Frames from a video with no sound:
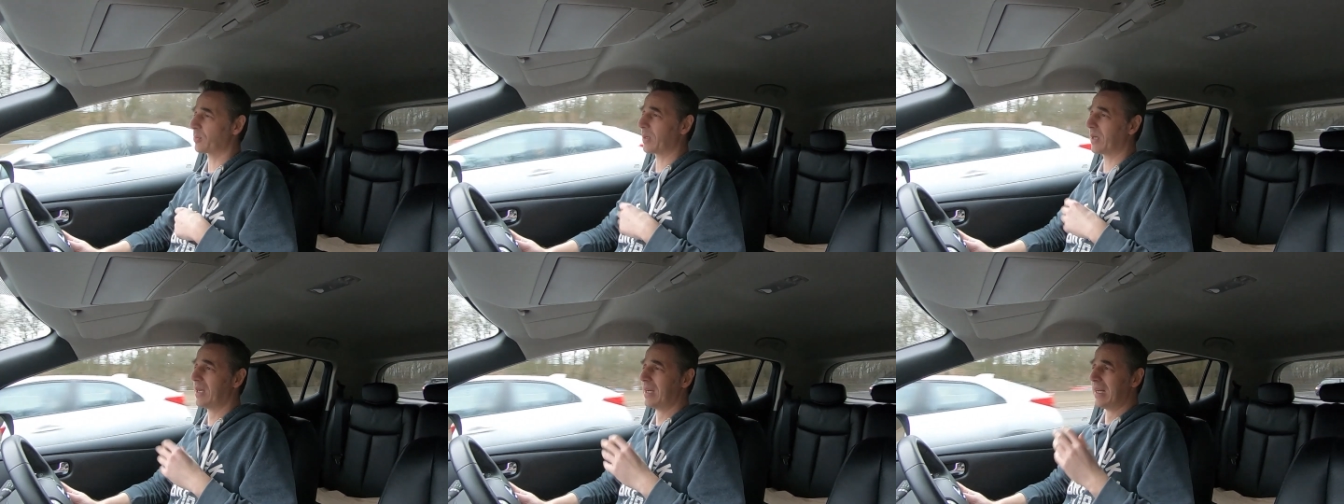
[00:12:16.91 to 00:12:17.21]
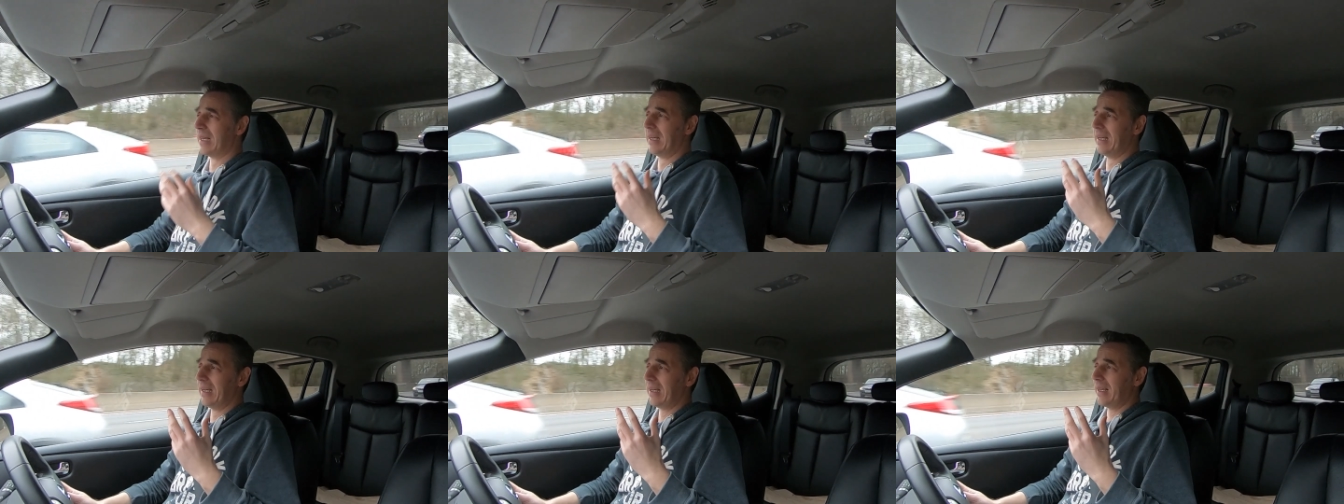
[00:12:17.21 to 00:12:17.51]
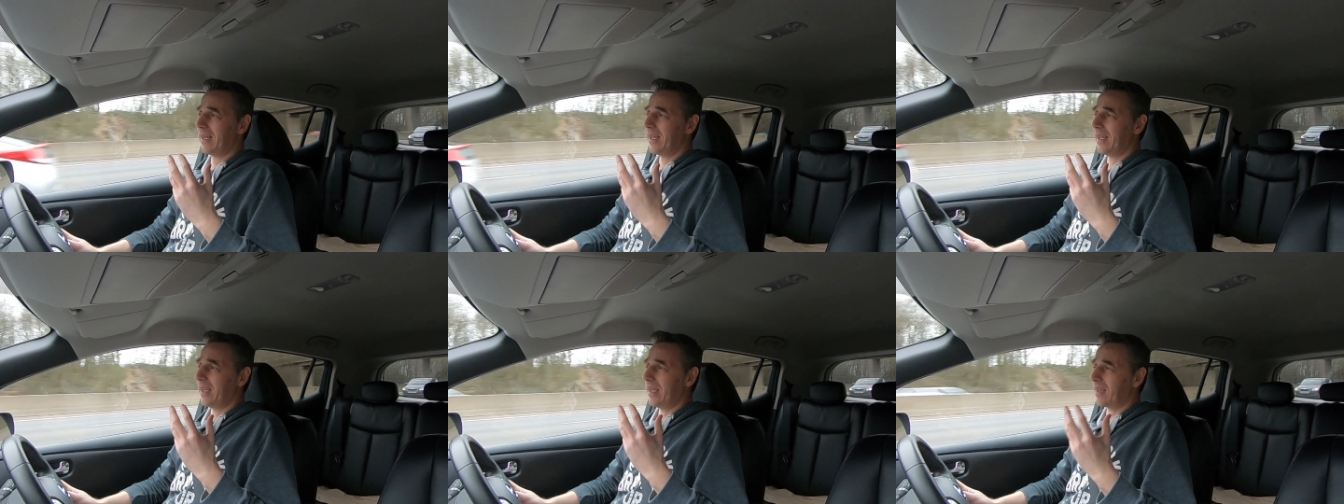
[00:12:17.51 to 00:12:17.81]
but
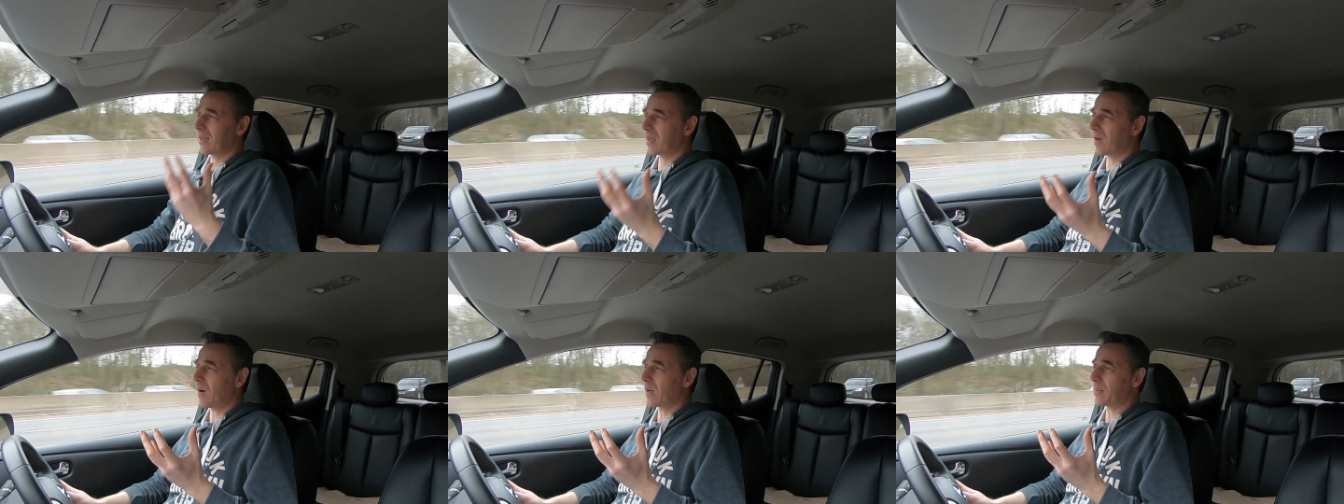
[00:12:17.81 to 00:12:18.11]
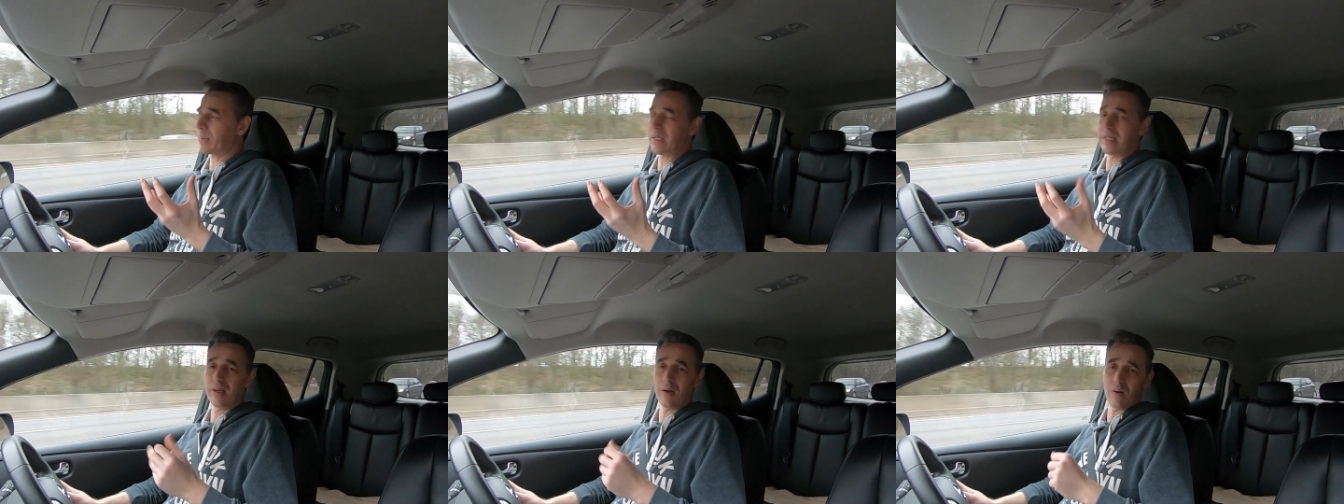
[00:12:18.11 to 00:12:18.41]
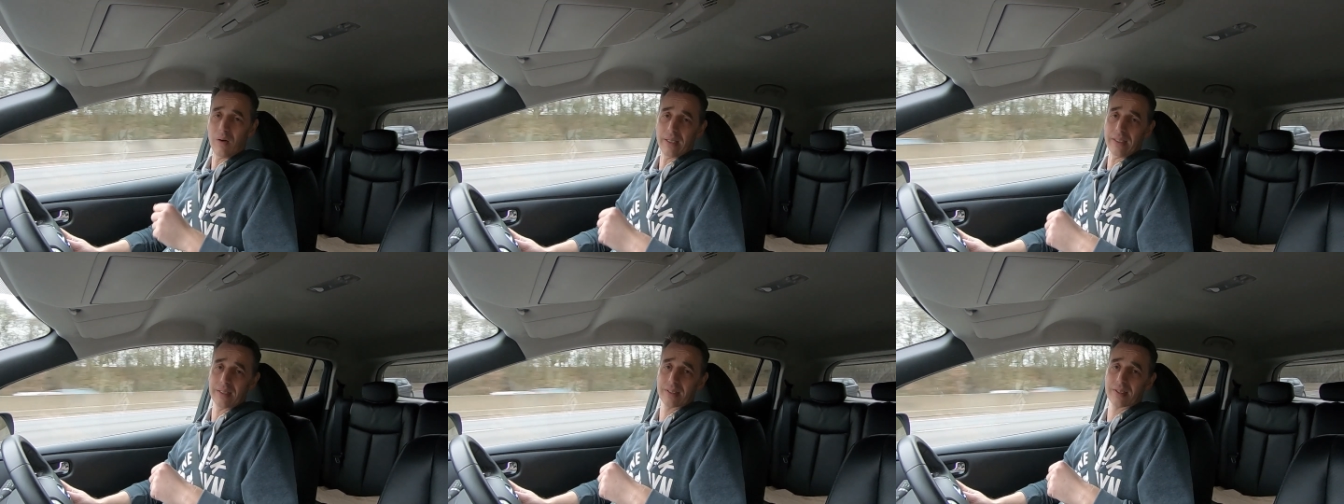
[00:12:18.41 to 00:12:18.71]
it would kind of be
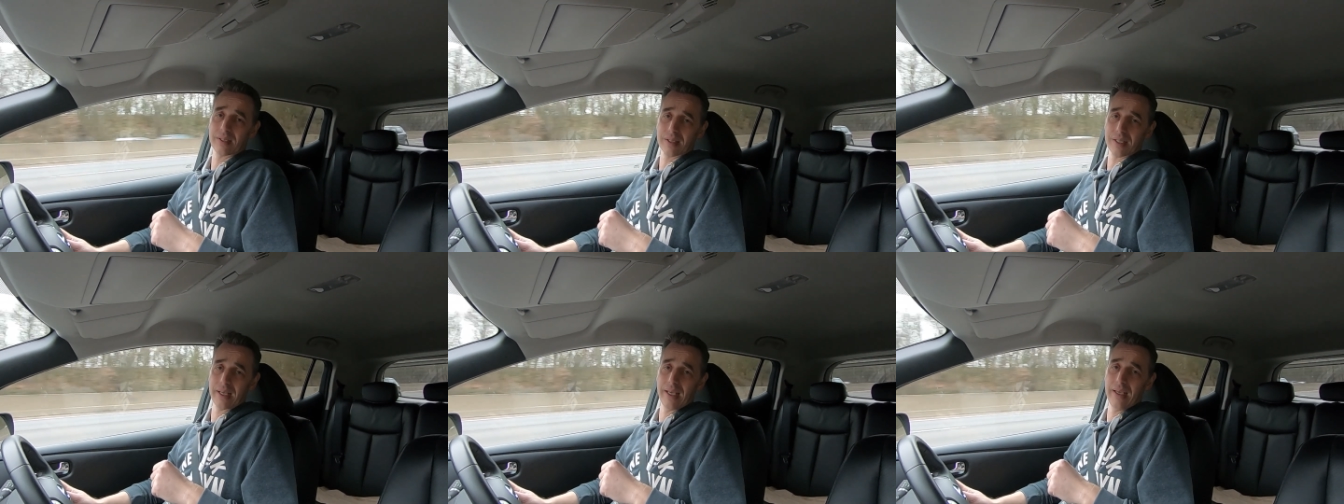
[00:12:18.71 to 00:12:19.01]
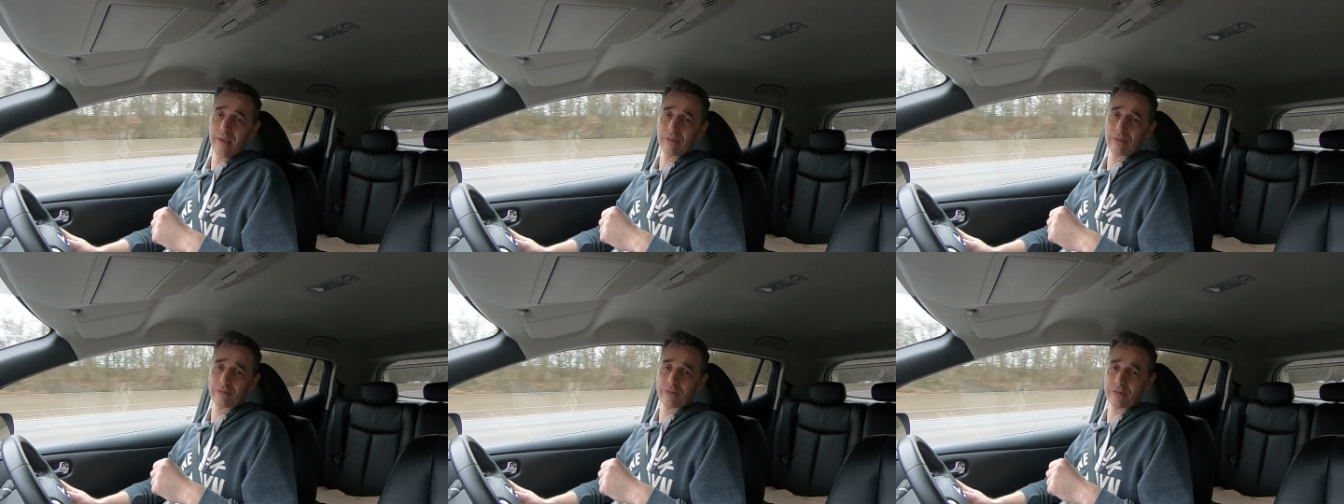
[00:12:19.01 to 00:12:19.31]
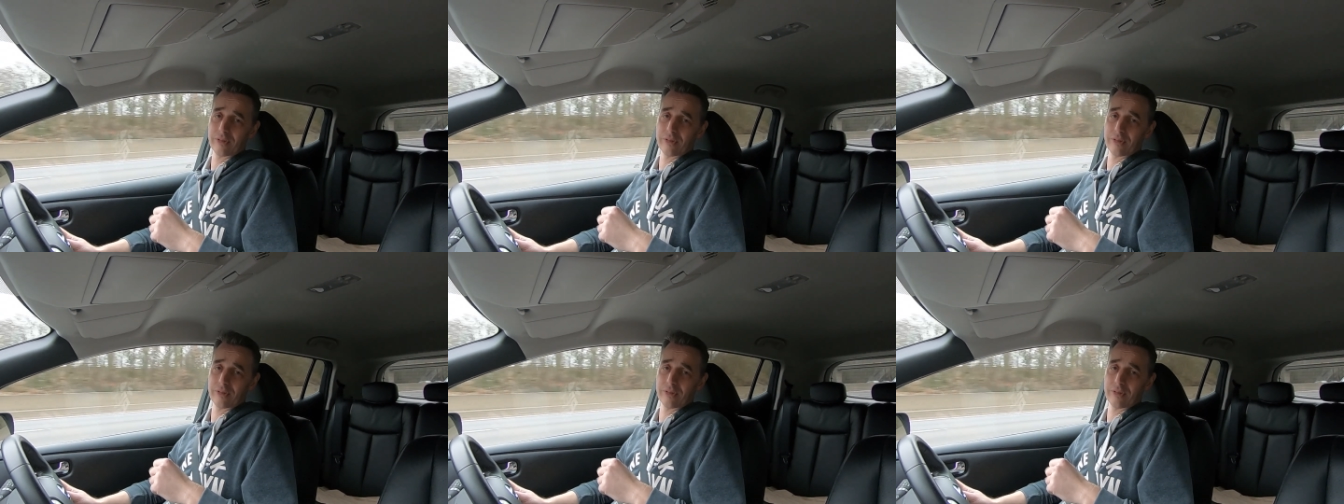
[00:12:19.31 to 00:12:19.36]
nice if